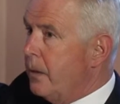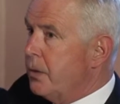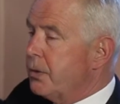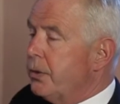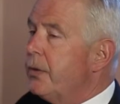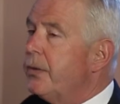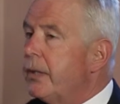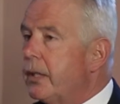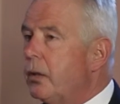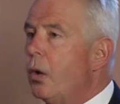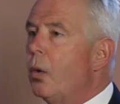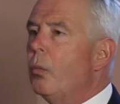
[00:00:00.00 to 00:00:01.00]
So you're
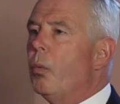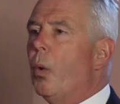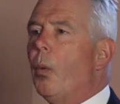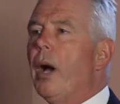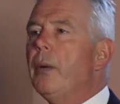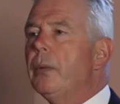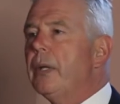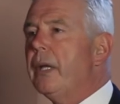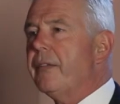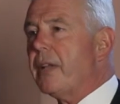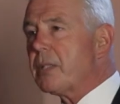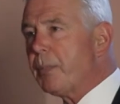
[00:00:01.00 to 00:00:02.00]
thinking, well, why wouldn't I?
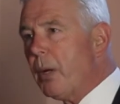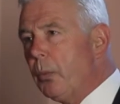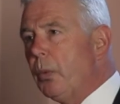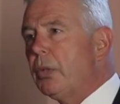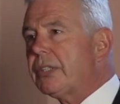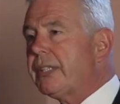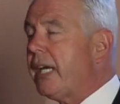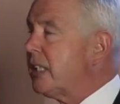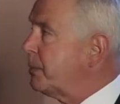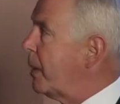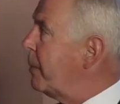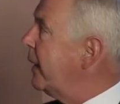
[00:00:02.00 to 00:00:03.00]
If that's my worst
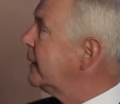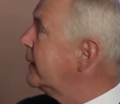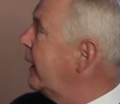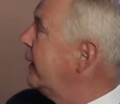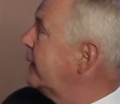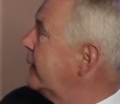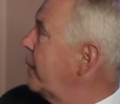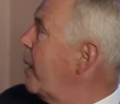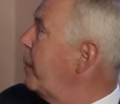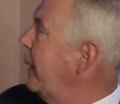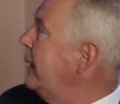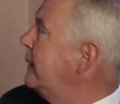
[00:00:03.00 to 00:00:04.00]
case, my best case is I'm
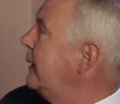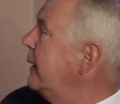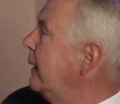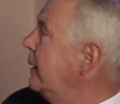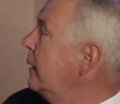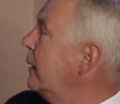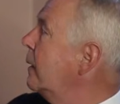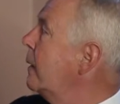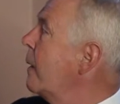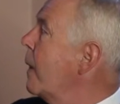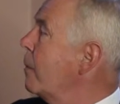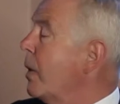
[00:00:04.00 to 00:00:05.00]
up 18,
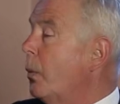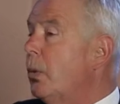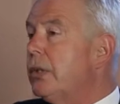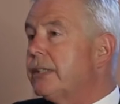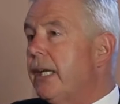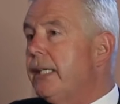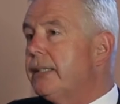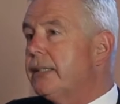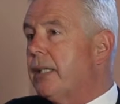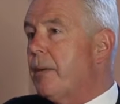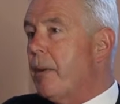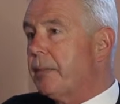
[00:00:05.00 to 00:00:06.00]
my worst case
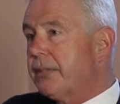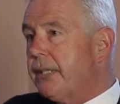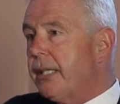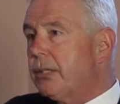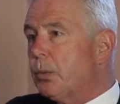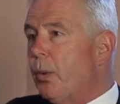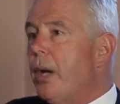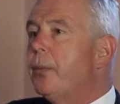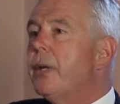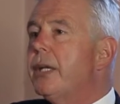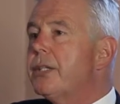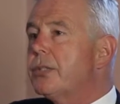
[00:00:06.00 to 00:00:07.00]
is I'm up 6, why
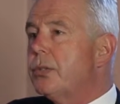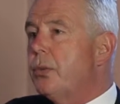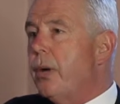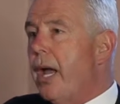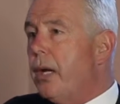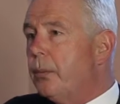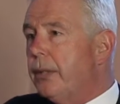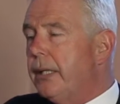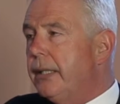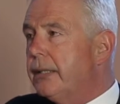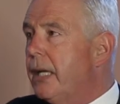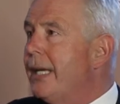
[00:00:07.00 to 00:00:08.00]
wouldn't I just do
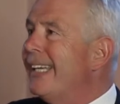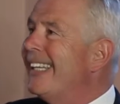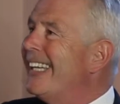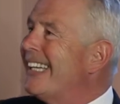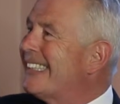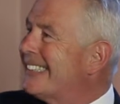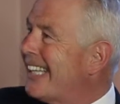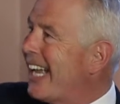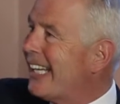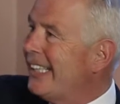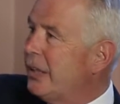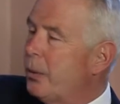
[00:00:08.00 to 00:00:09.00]
equities?
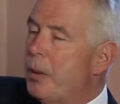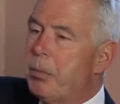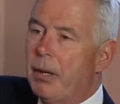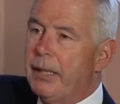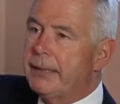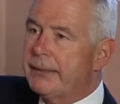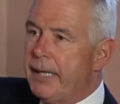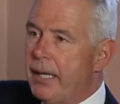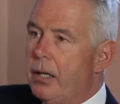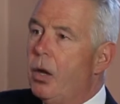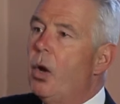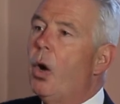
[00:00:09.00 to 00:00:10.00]
Exactly the way Brian
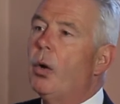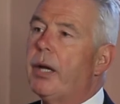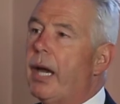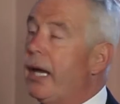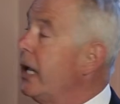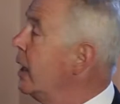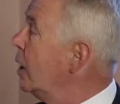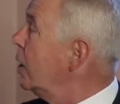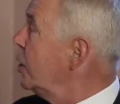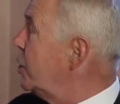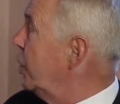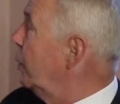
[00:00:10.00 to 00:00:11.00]
said, okay,
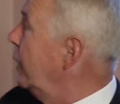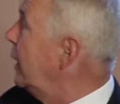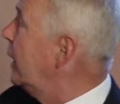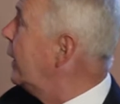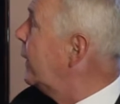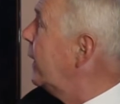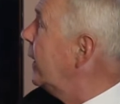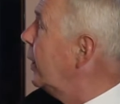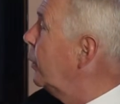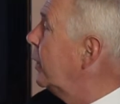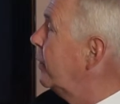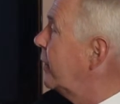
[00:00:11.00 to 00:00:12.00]
do you really think
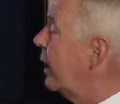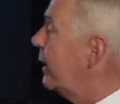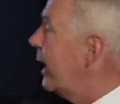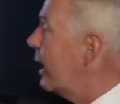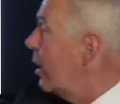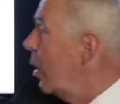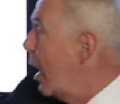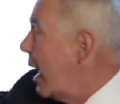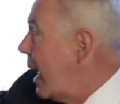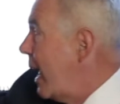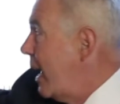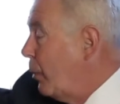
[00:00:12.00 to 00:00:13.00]
you would have done that
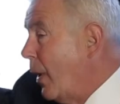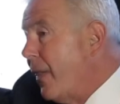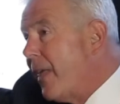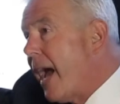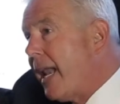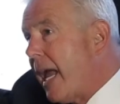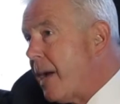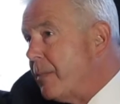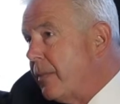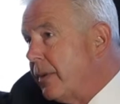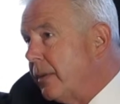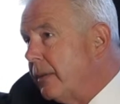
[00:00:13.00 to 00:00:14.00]
when that happened?